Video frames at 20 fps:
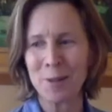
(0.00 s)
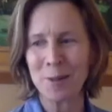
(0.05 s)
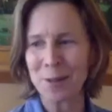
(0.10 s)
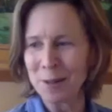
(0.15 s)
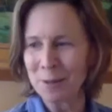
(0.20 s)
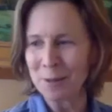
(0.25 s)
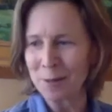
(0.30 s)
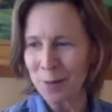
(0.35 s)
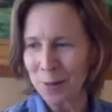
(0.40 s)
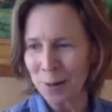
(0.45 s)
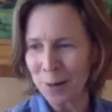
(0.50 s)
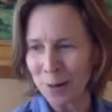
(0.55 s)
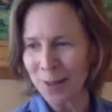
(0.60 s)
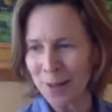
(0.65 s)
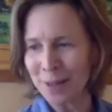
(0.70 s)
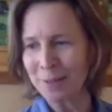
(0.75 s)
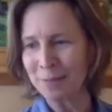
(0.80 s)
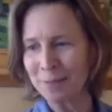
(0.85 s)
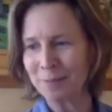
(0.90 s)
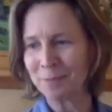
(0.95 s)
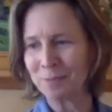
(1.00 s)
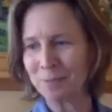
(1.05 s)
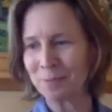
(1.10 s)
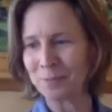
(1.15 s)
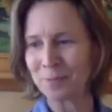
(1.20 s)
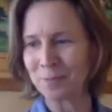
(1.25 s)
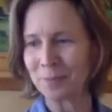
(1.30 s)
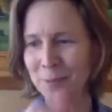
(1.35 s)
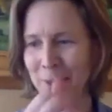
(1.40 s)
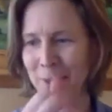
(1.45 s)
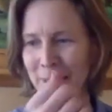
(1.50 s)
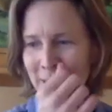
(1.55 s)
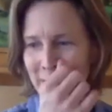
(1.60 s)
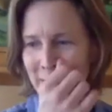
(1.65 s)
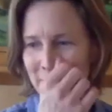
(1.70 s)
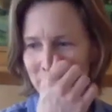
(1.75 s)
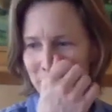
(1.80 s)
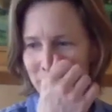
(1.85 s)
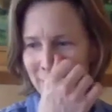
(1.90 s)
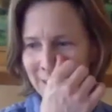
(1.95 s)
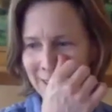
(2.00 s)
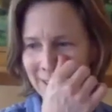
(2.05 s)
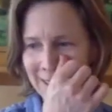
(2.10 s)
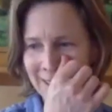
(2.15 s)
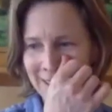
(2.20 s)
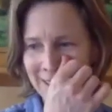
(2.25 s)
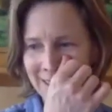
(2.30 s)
at 4, bringing awareness